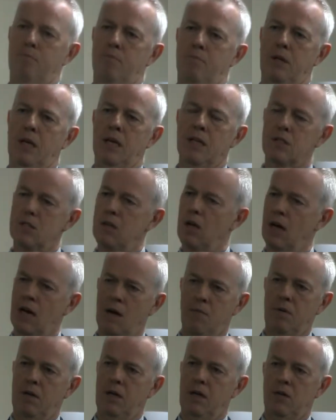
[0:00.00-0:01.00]
But that's not
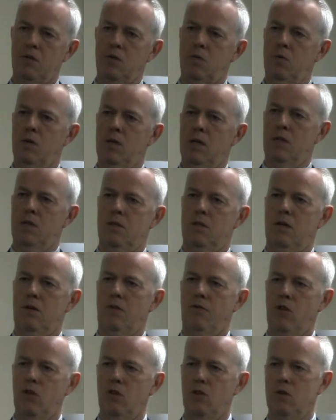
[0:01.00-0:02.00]
happening elsewhere.
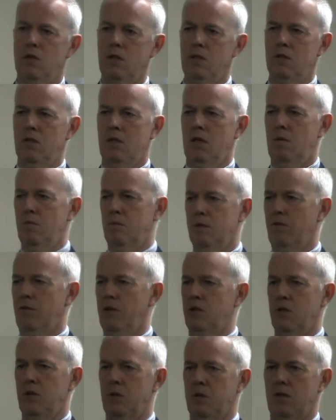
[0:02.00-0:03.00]
if you look in terms of
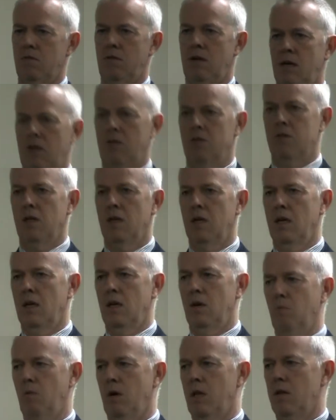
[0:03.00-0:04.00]
issues around
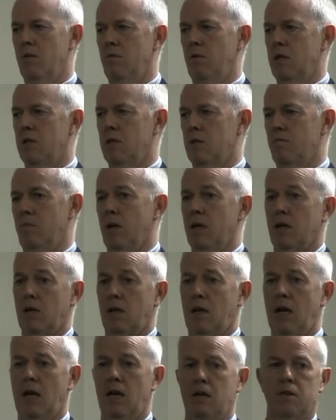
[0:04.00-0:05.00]
whether it's
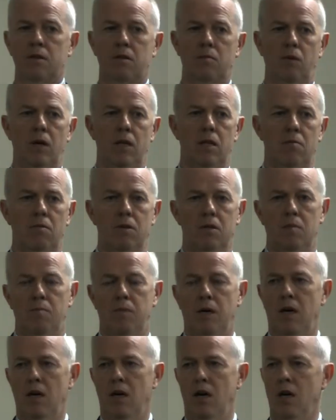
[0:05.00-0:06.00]
mental health, whether it's
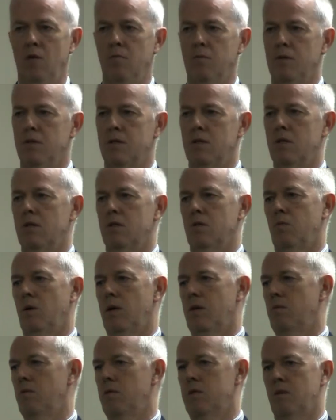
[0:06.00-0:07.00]
about homelessness,
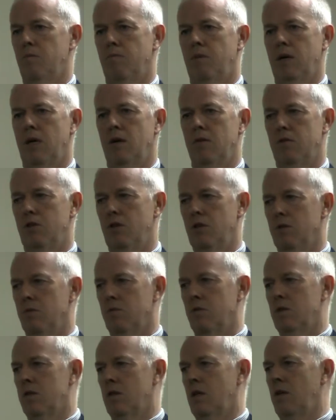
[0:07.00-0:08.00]
whether it's about
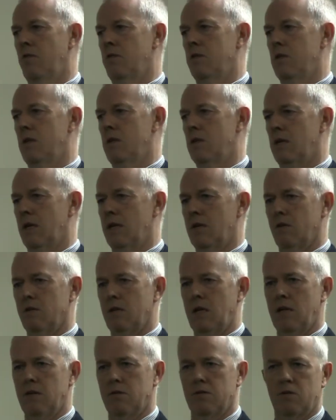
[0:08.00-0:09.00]
children's services, adult
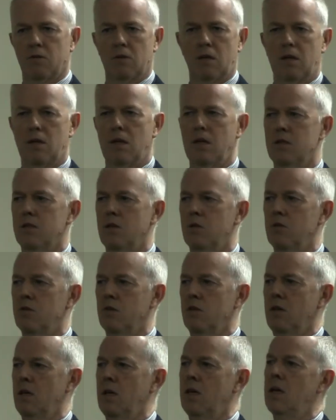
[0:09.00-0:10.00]
health,
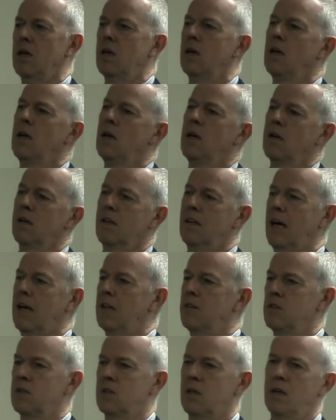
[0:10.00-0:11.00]
social care,
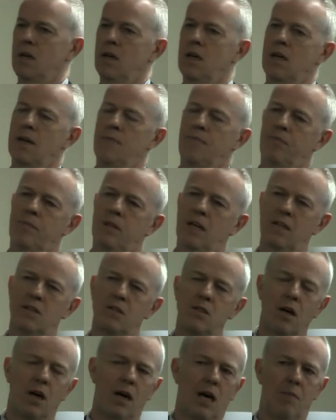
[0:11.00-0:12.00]
cancer, that's
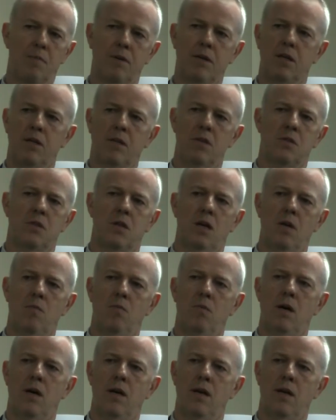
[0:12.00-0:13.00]
not happening in the same
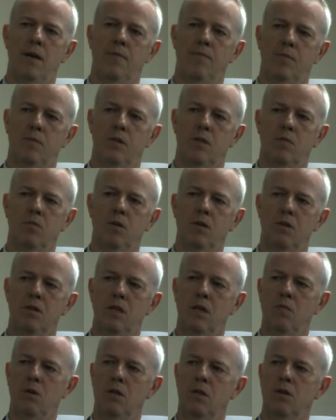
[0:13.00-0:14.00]
way. So one
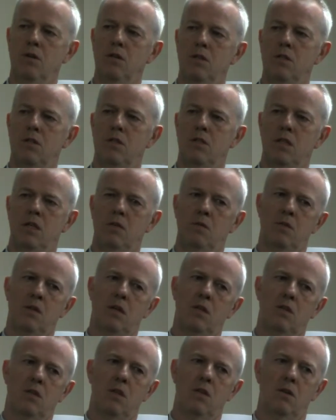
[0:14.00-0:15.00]
thing we're looking to do is
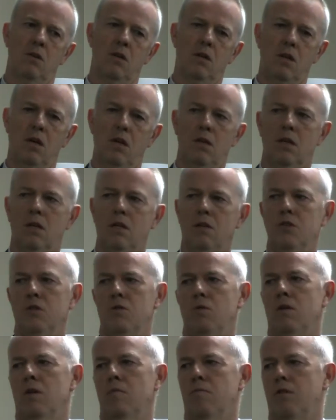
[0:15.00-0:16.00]
actually look at a
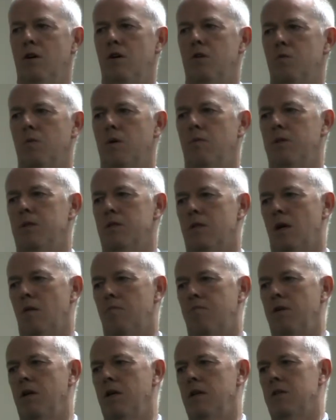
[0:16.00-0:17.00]
clustering approach where we
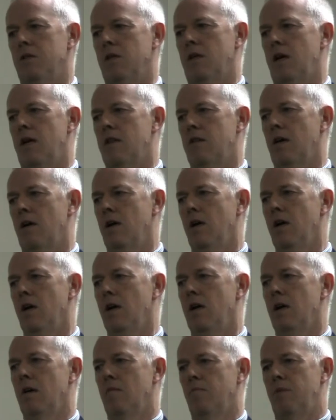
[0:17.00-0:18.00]
start bringing together,
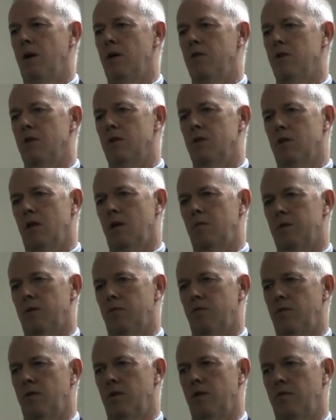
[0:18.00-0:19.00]
both in terms of
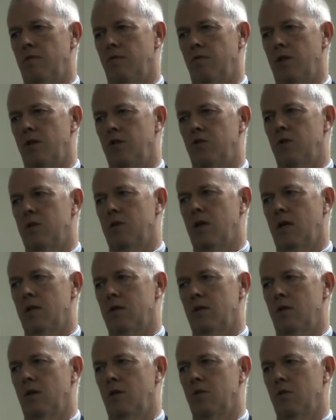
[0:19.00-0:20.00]
from the voluntary
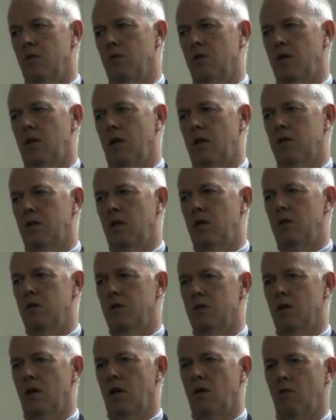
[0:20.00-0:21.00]
sector, those
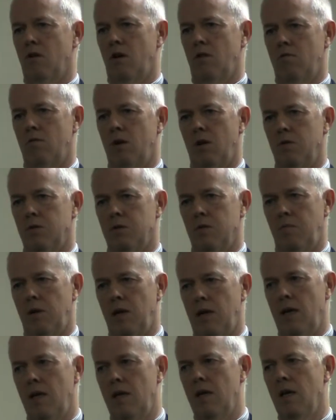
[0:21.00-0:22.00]
organisations that have got a role to
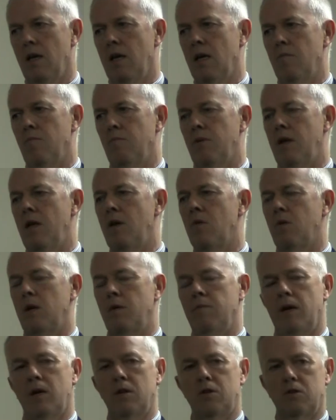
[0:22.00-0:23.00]
play, but equally
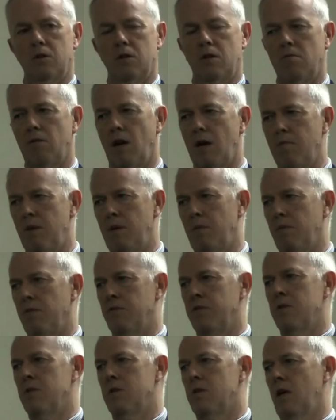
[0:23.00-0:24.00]
making sure the right people
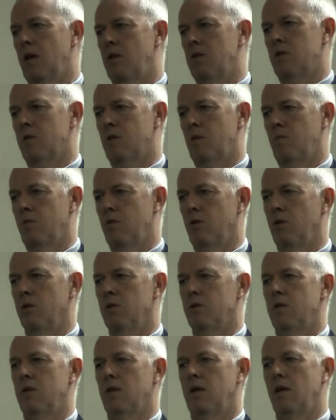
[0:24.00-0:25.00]
from the state
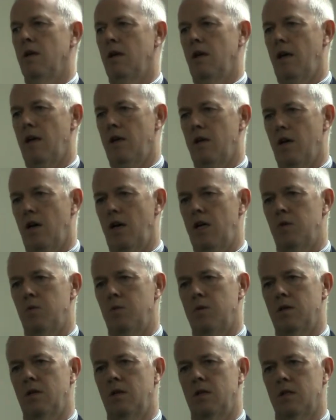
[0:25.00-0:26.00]
support it, engage
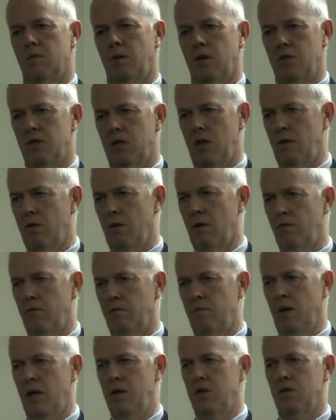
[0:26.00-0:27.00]
with it. It's about sharing
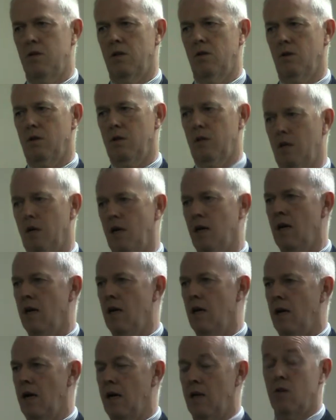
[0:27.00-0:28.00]
information, looking
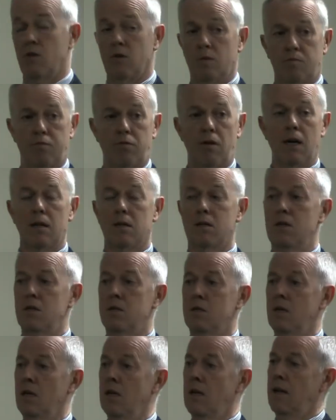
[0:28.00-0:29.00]
at good
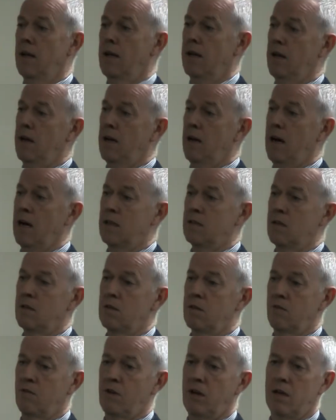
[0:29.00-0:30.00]
practice,
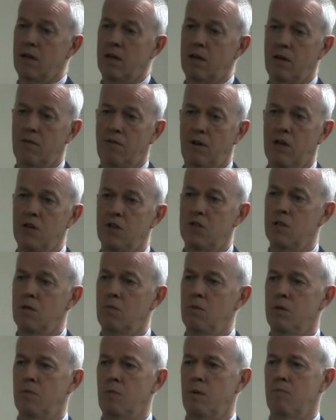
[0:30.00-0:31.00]
identifying innovation that
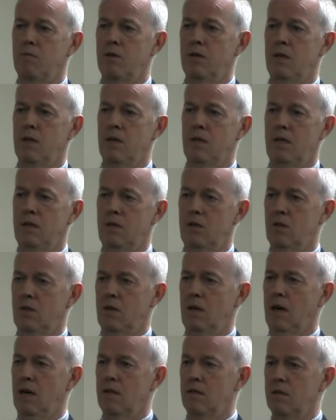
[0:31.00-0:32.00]
we should be bringing in,
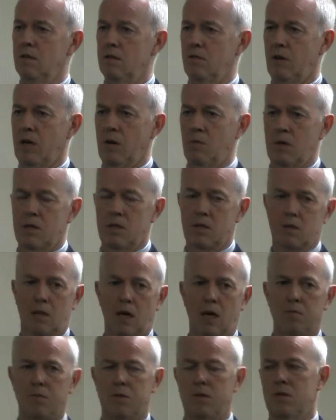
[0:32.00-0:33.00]
identifying where there's
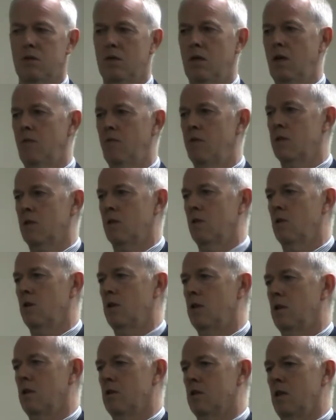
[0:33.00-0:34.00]
gaps in service,
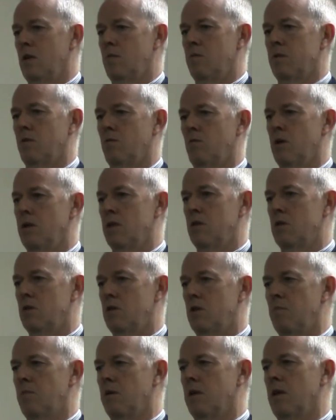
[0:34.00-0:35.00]
looking in terms of where there's
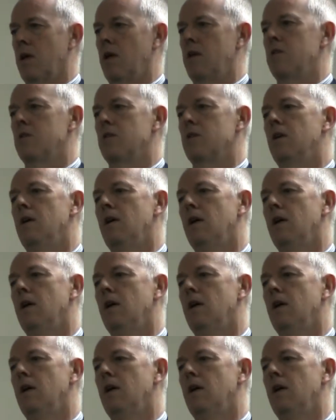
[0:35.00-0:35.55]
duplication,